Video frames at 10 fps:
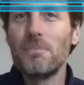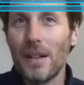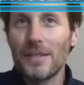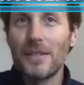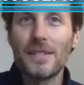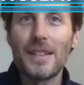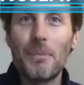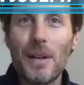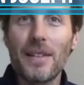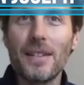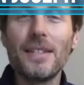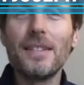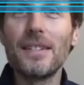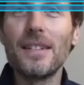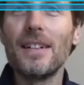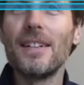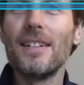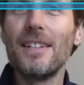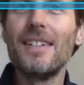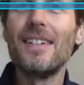the same method since
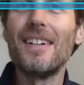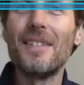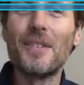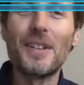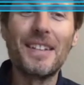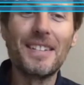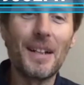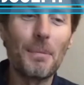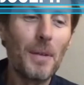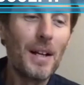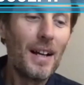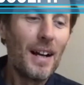I've got this up.